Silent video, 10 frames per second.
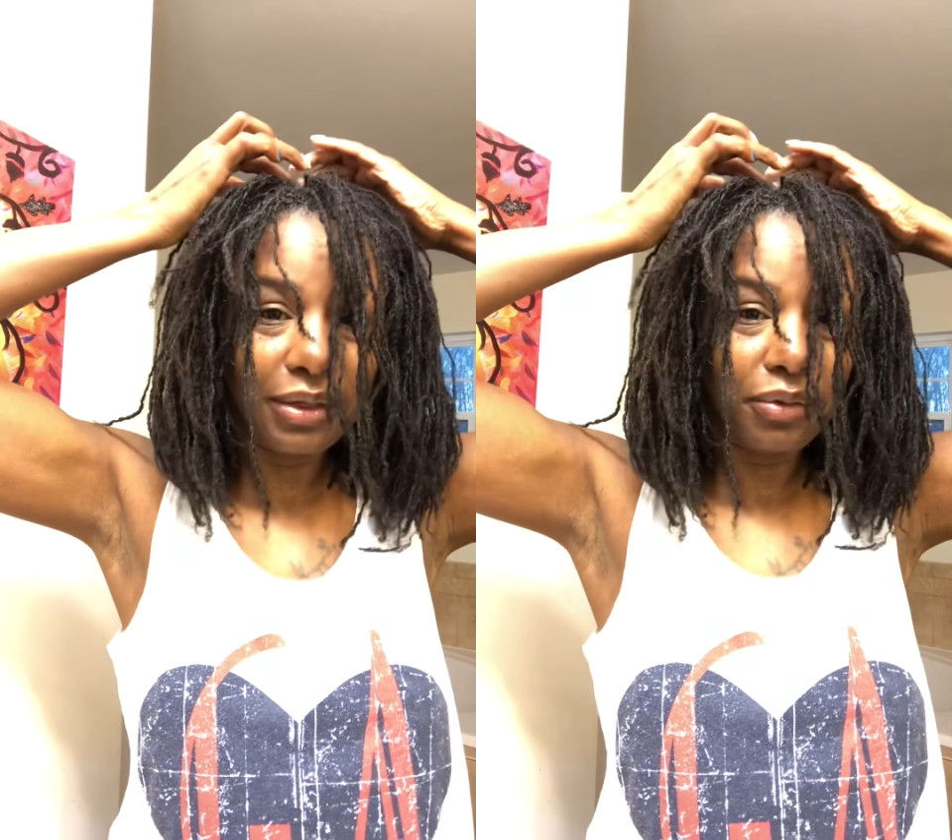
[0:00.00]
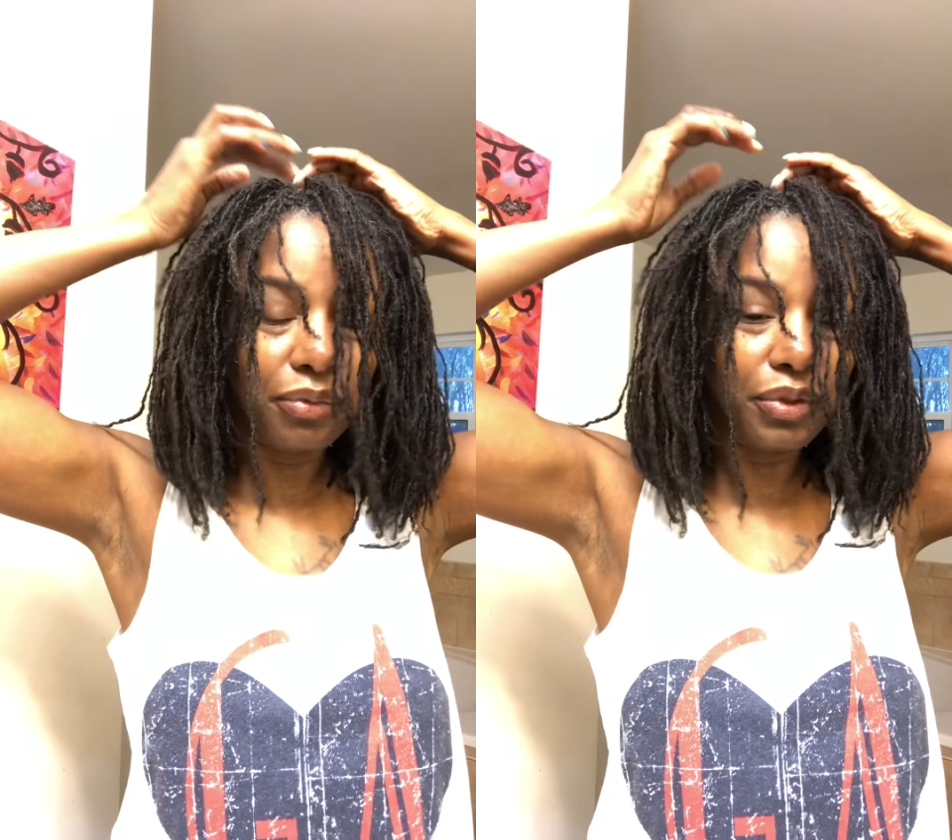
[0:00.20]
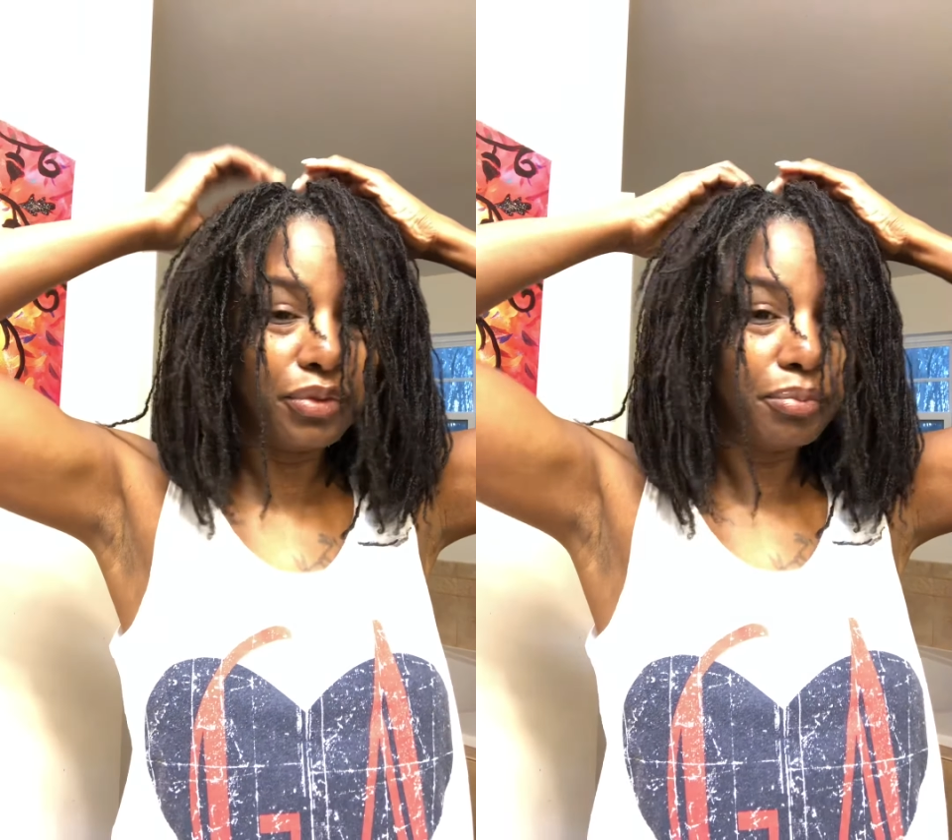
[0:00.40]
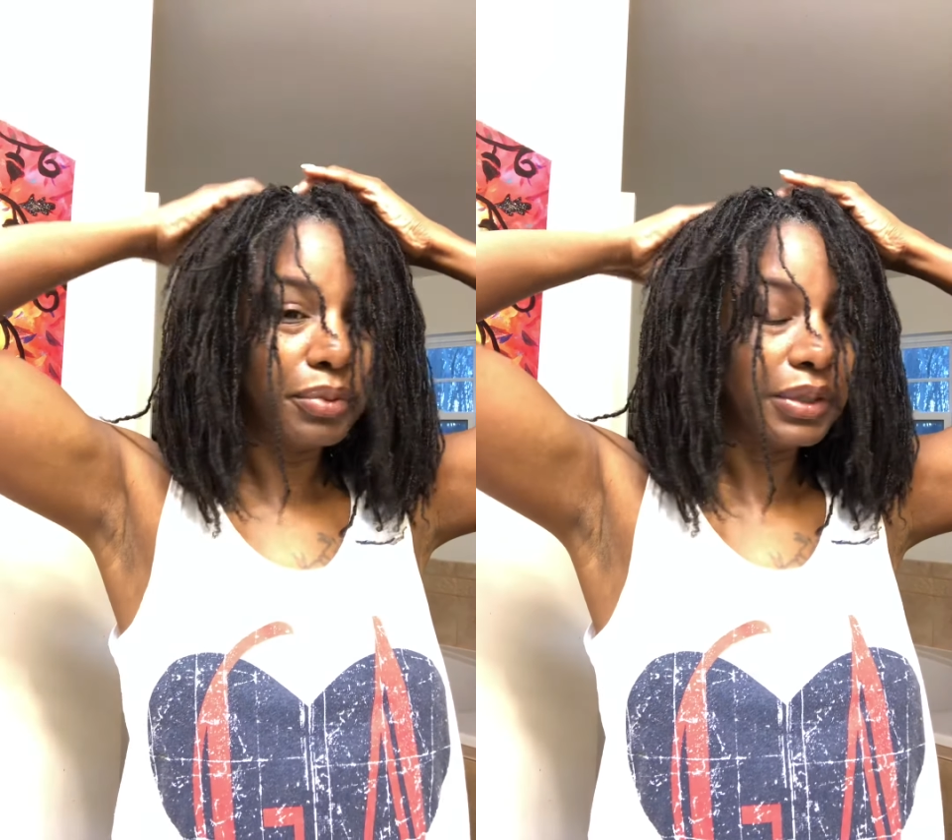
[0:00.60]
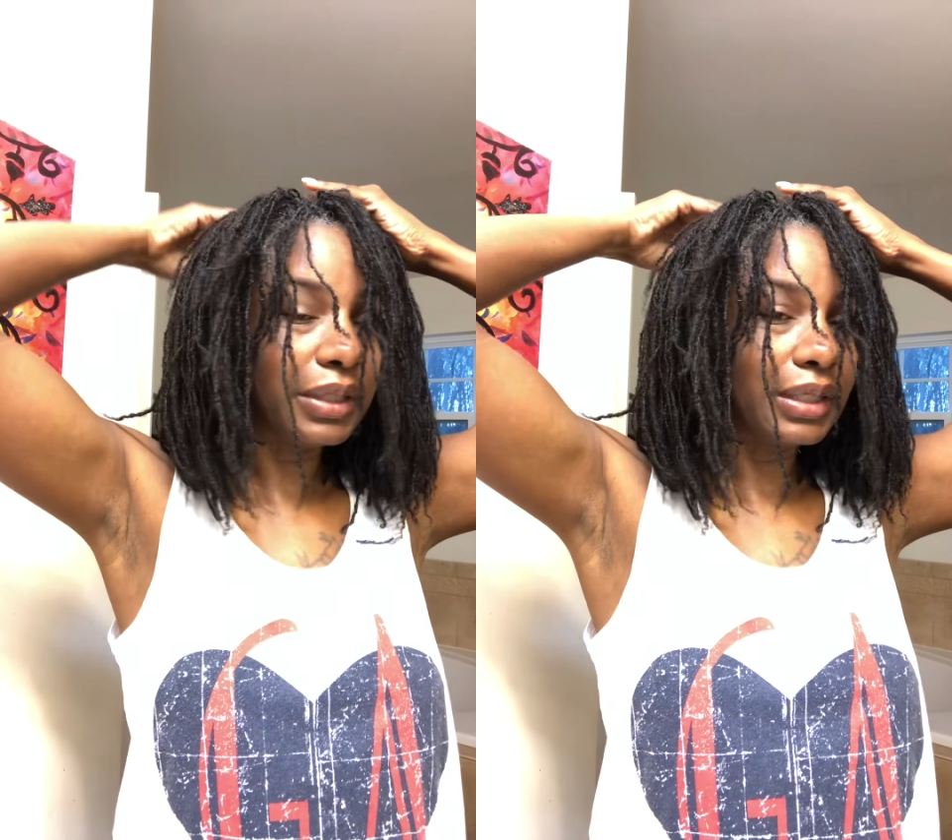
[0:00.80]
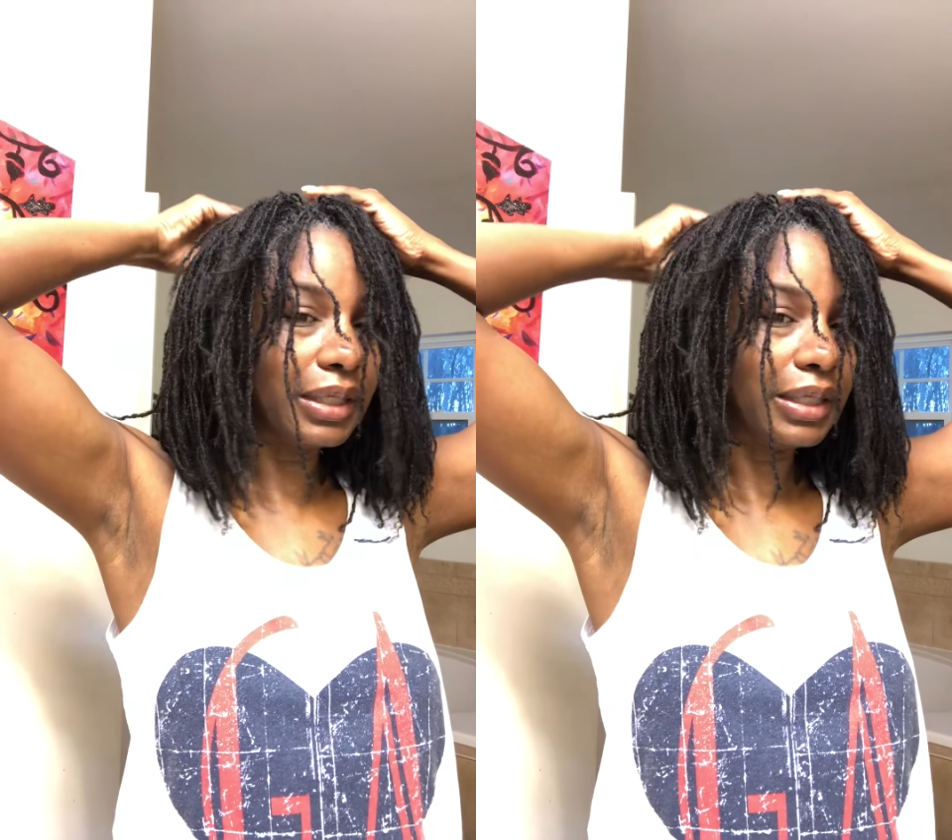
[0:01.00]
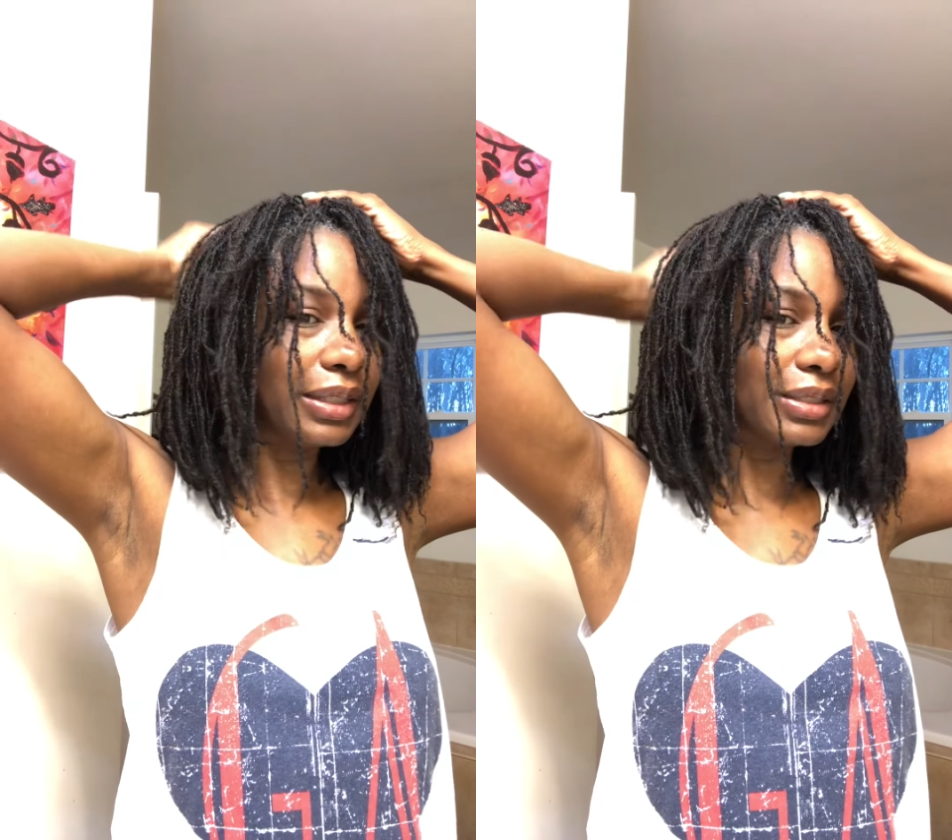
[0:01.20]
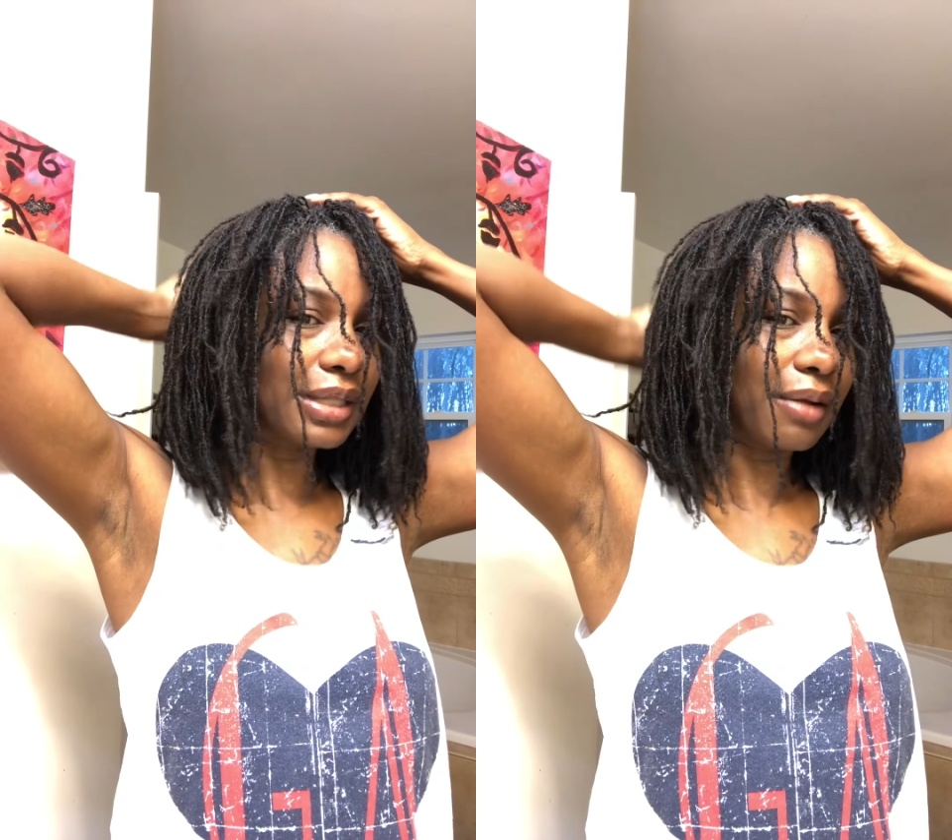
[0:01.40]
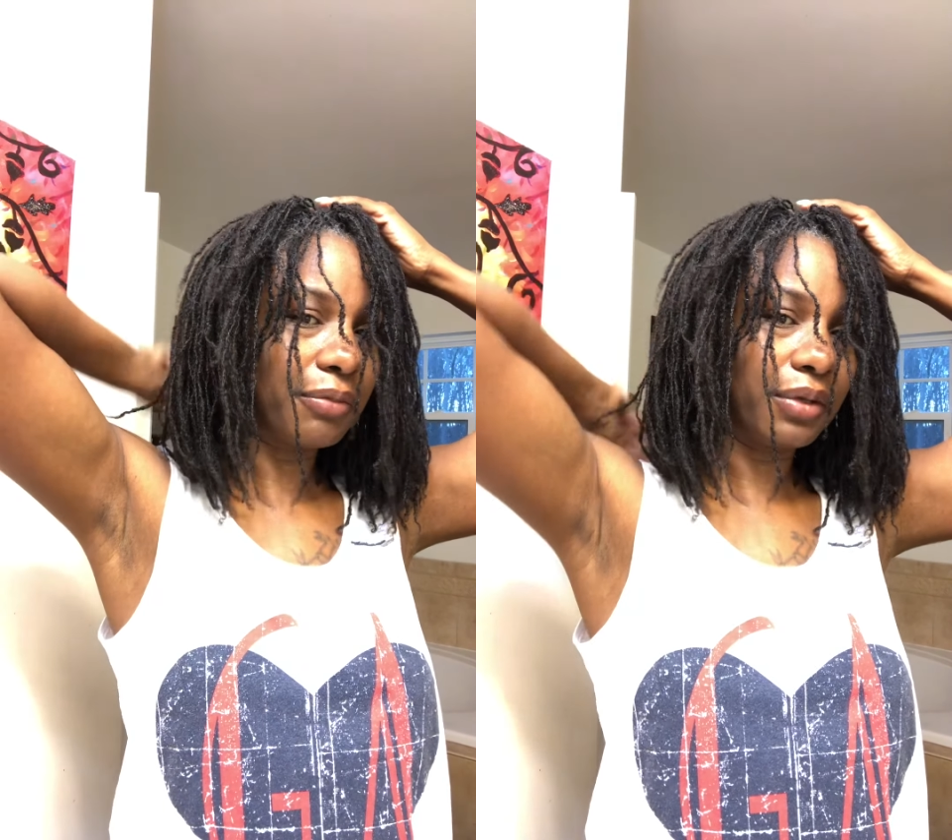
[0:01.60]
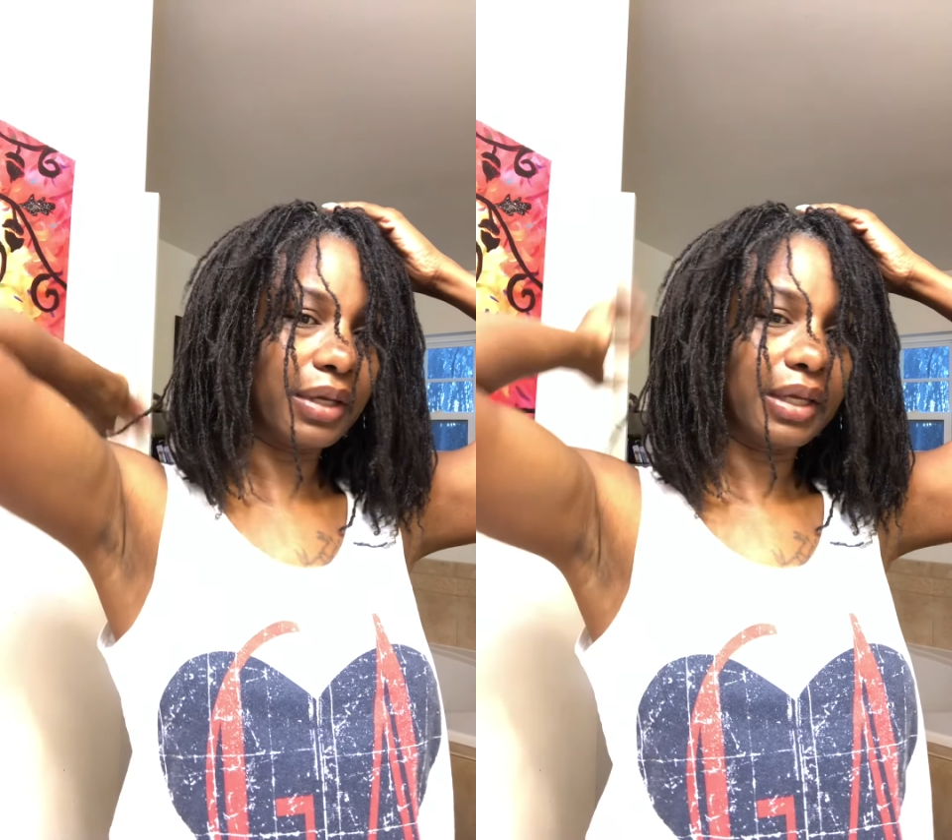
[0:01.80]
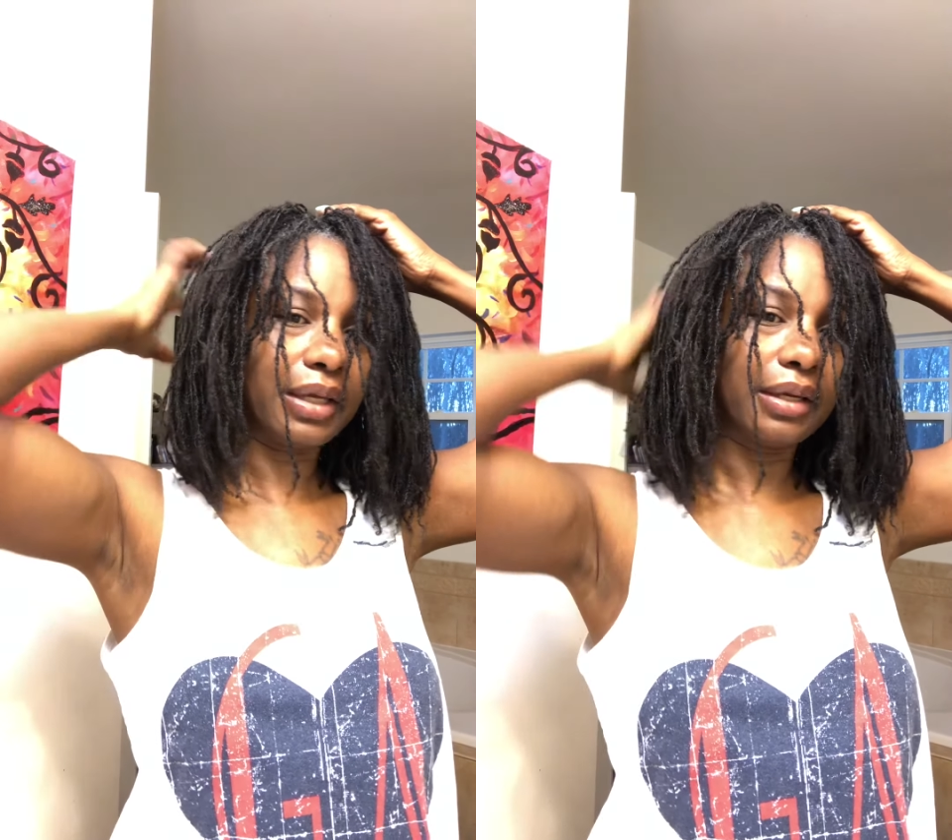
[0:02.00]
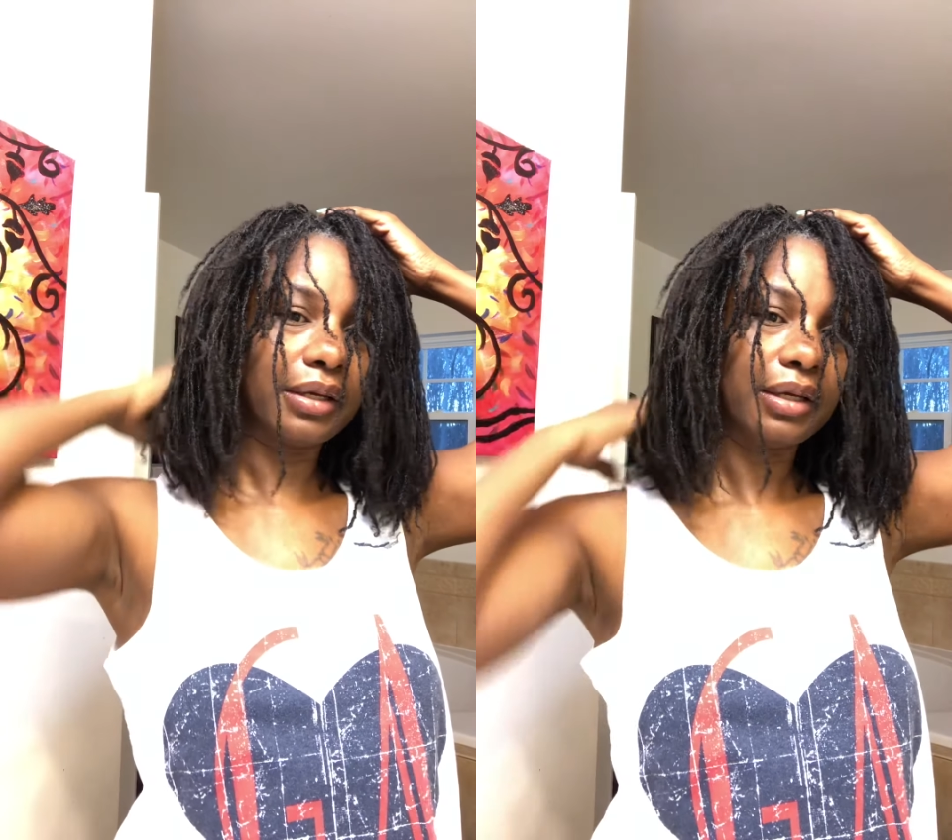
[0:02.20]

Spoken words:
when you put it in the top of your head.